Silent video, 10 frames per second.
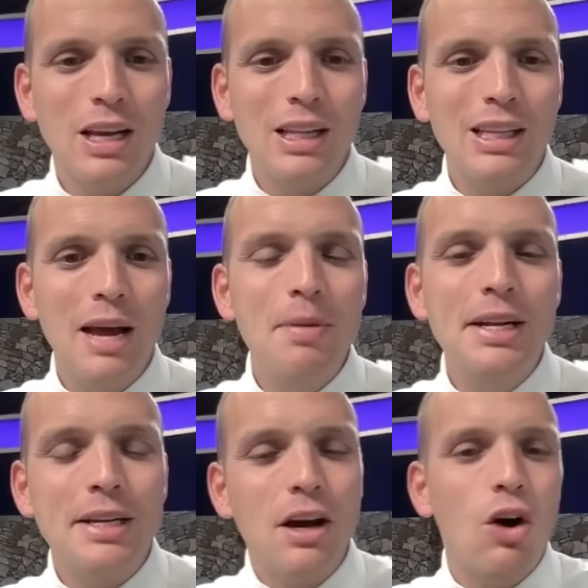
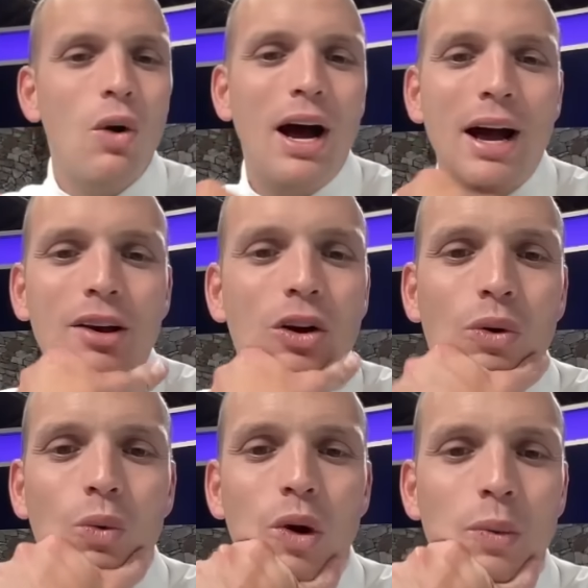Lebanon,
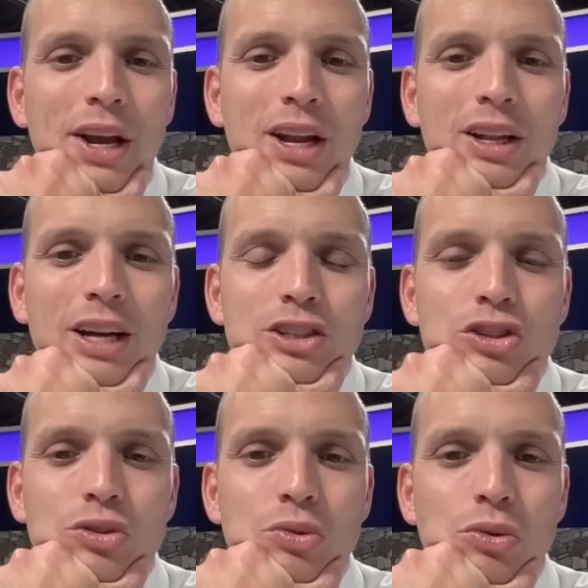Ohio. Will we get lots
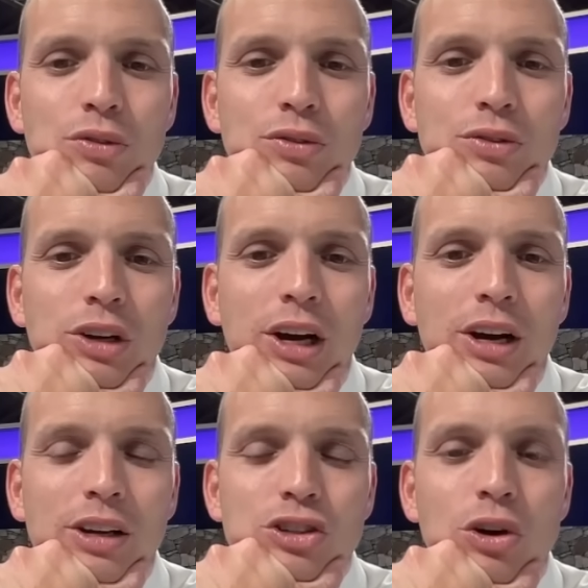
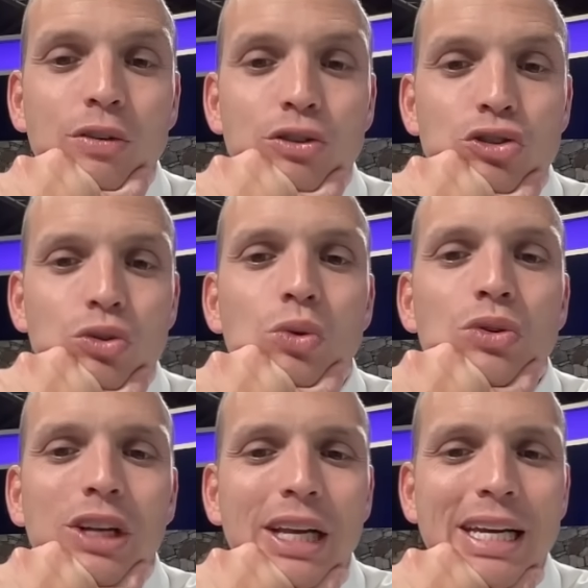of snow for school
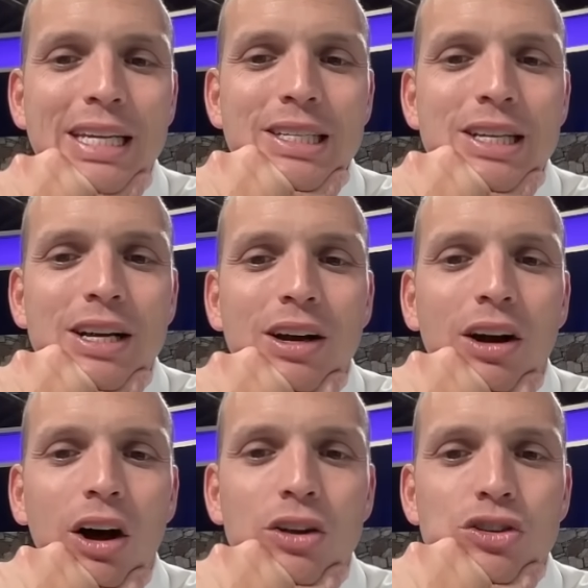delays?
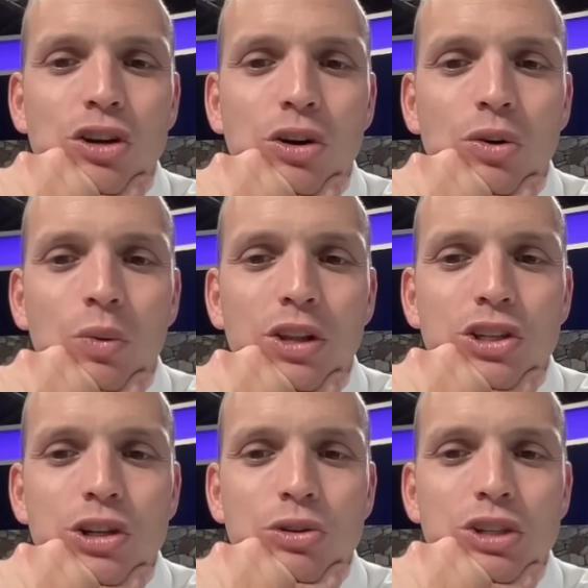Also, will the
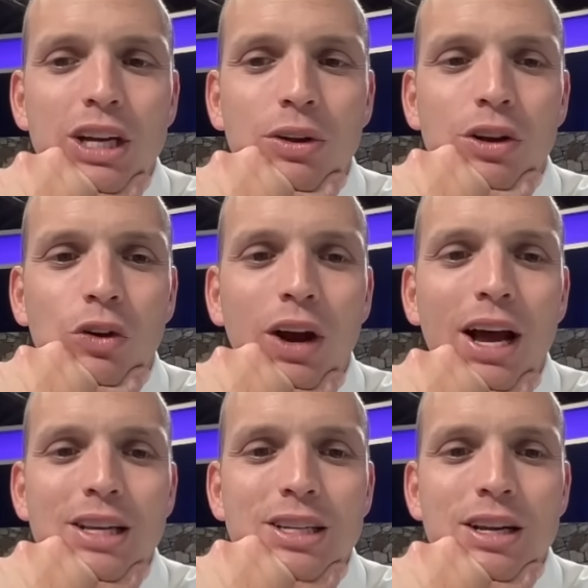snow stick on the
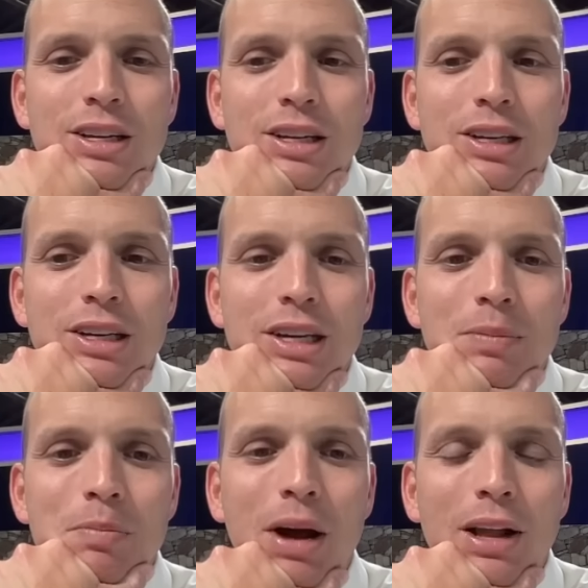grass at
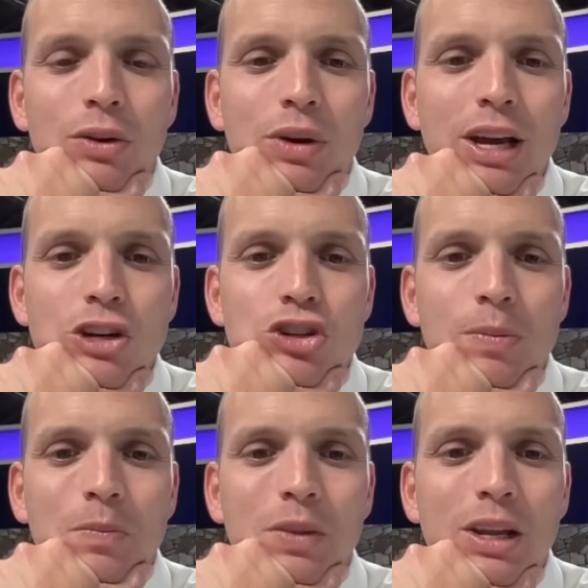my
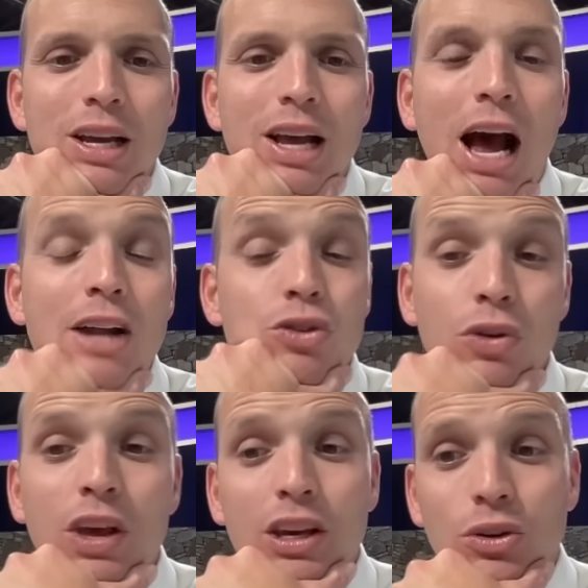location? I do
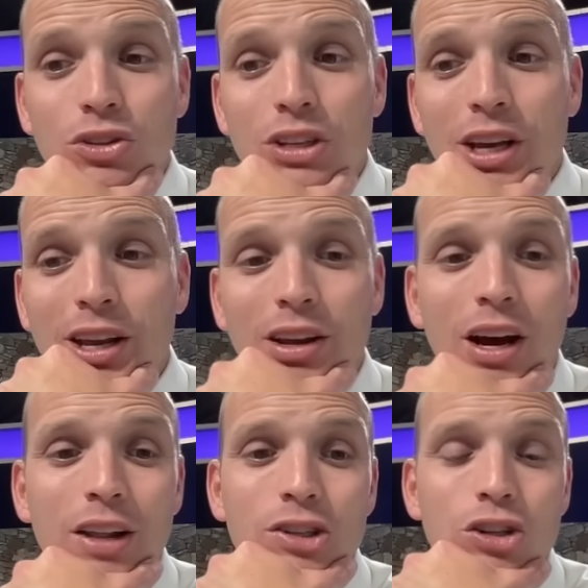think you'll see
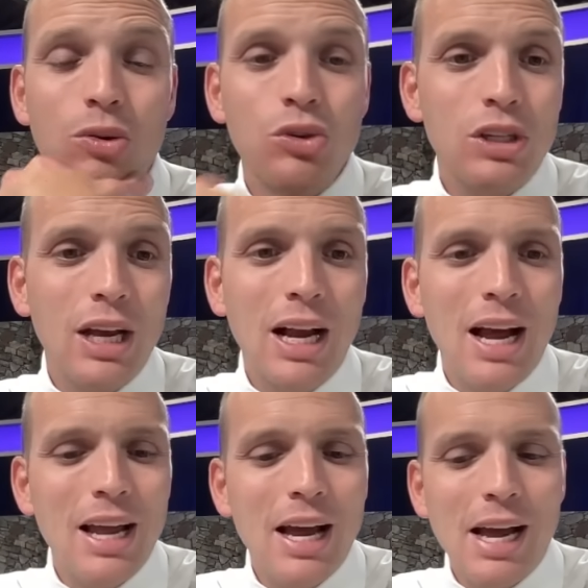the snow stick.
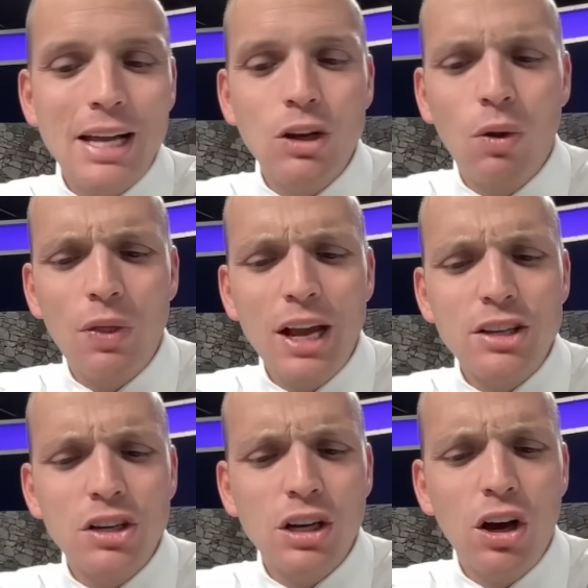I don't think it's
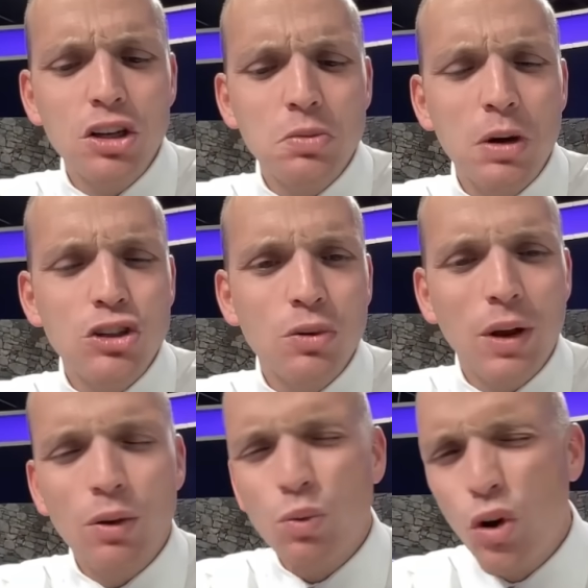going to cause much in the way
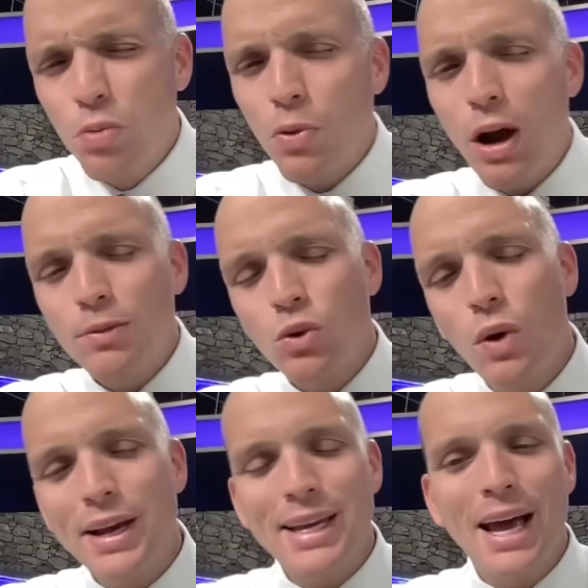of road problems
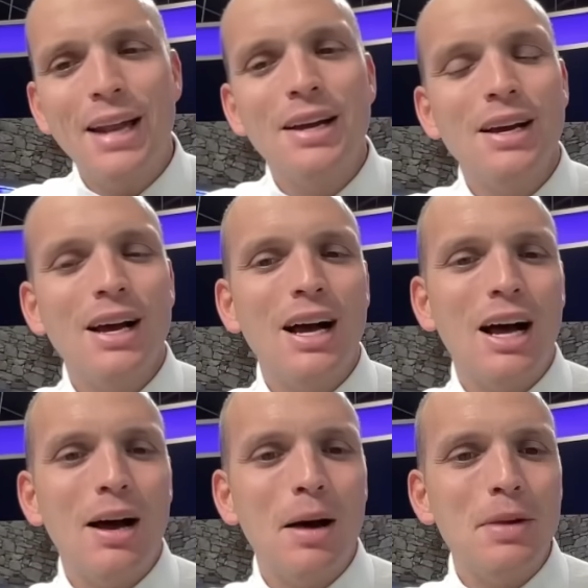quite yet.
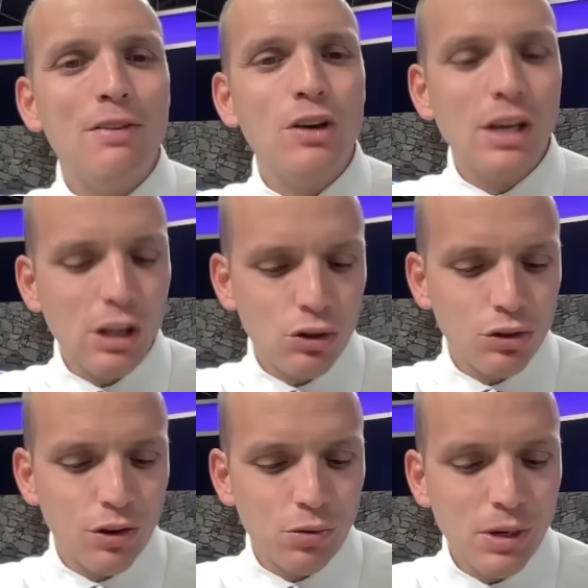I mean, if you get closer
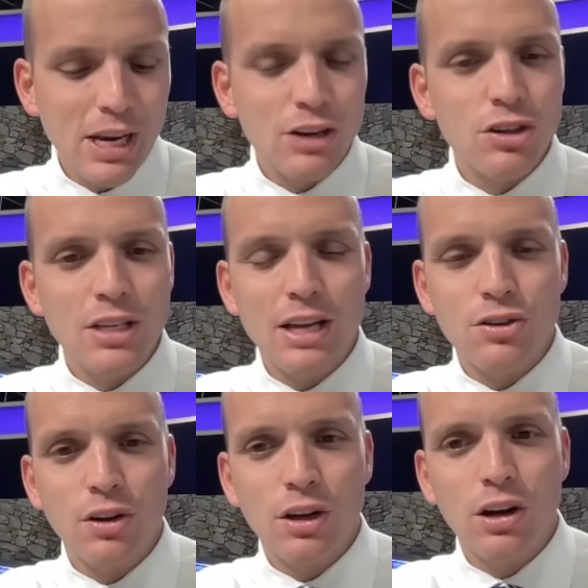to 3 inches, that
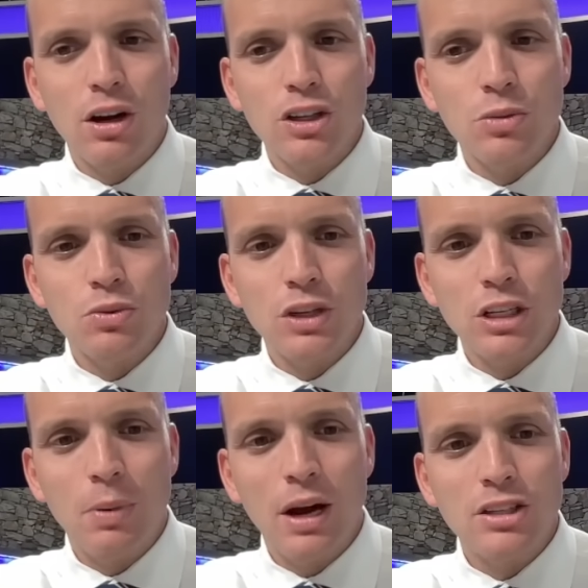certainly could cause some slick
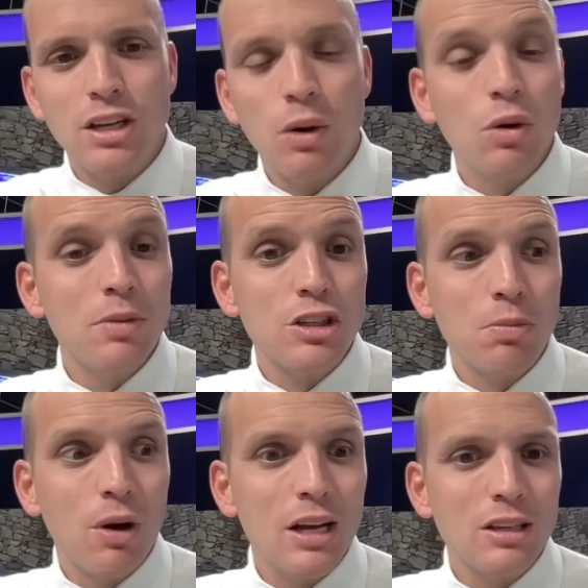spots. And I wouldn't be
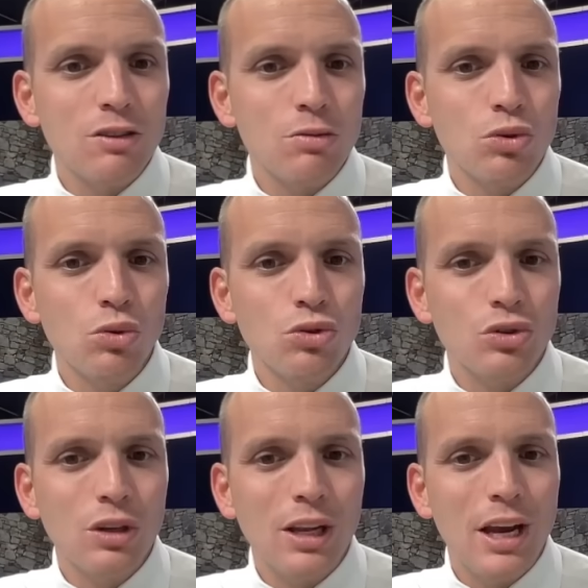surprised if some schools are
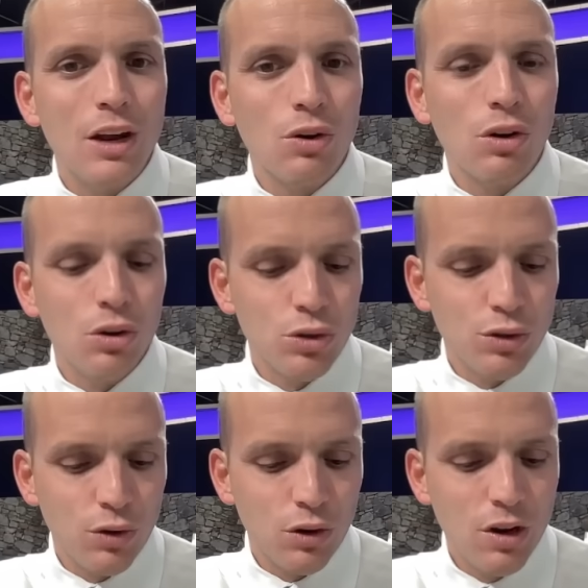delayed or closed
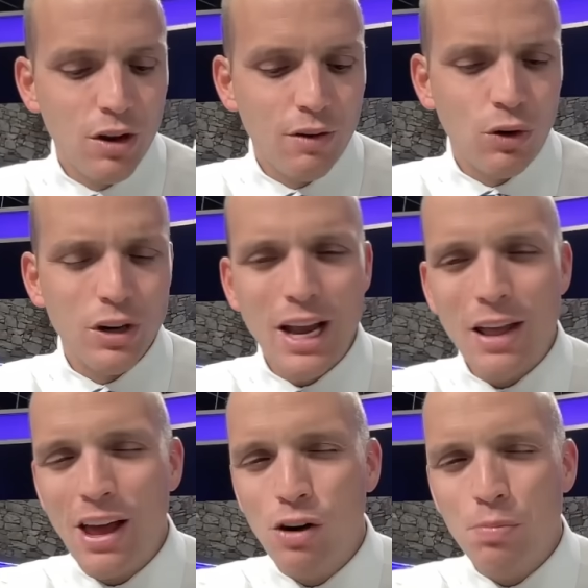for a
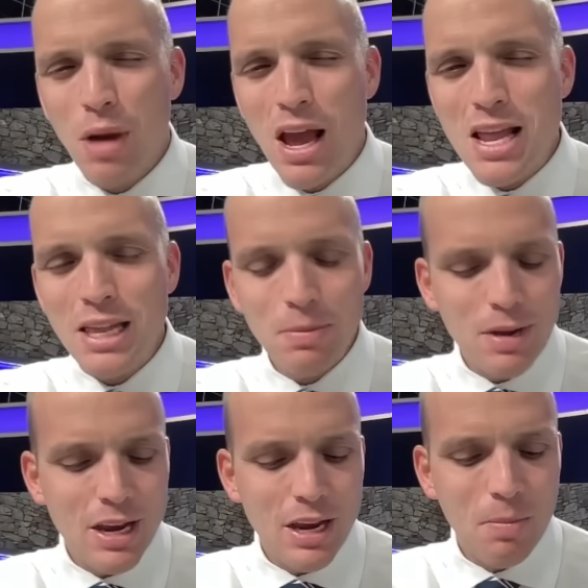day. That would mainly
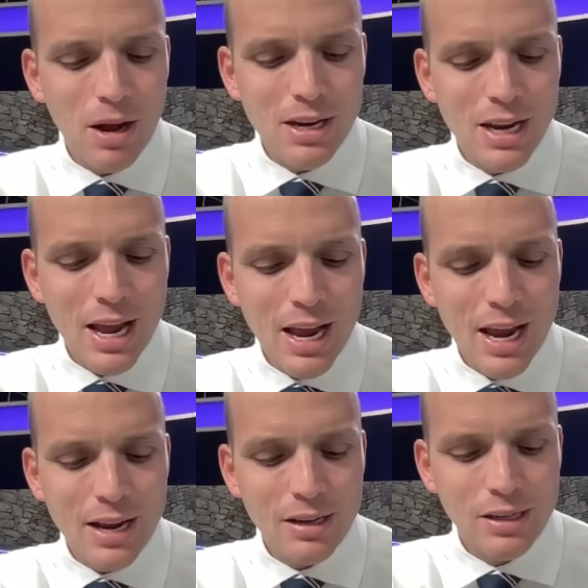be
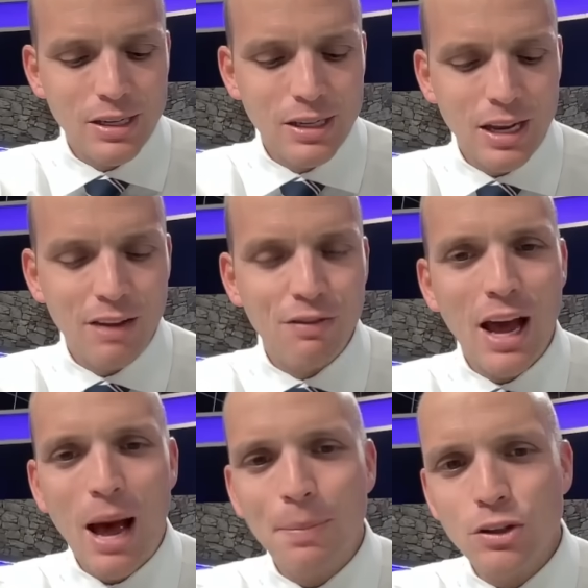Monday if it
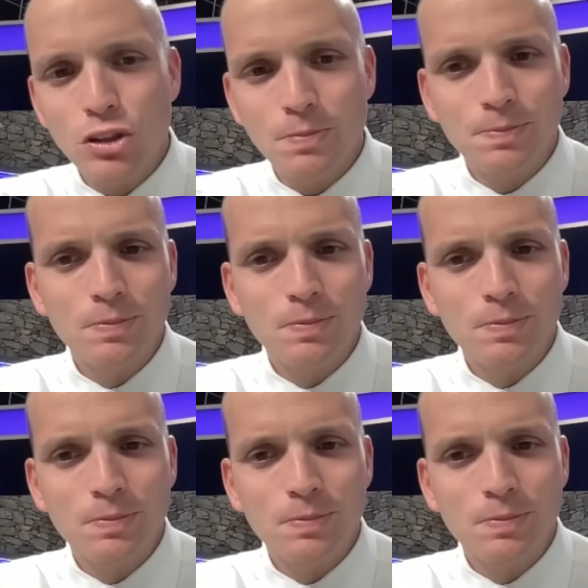happens.